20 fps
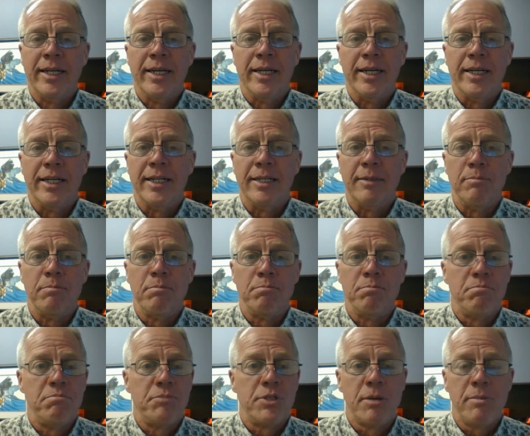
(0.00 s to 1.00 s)

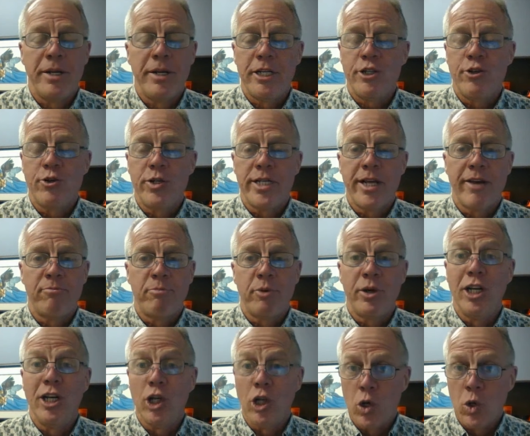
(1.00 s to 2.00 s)
Some industries have pretty
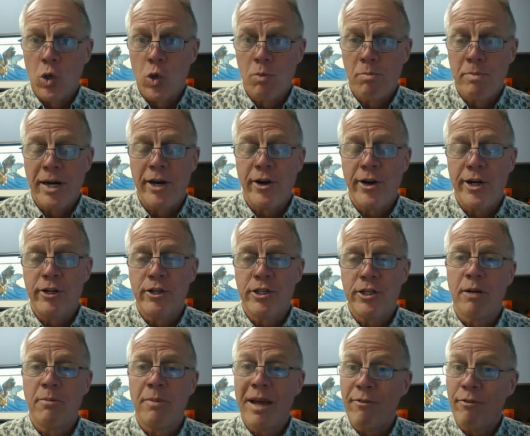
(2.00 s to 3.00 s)
low barriers.
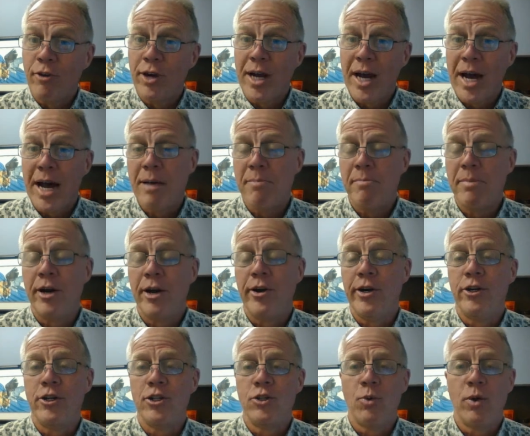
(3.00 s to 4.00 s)
Some have very high
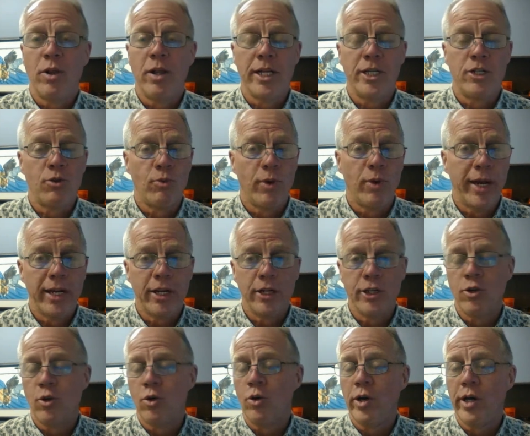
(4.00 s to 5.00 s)
barriers, whether that's
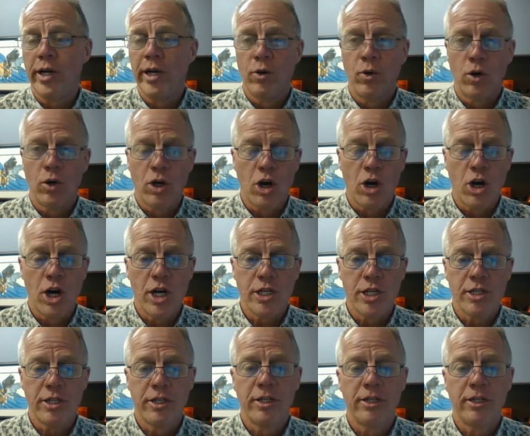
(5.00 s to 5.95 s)
regulatory or cost.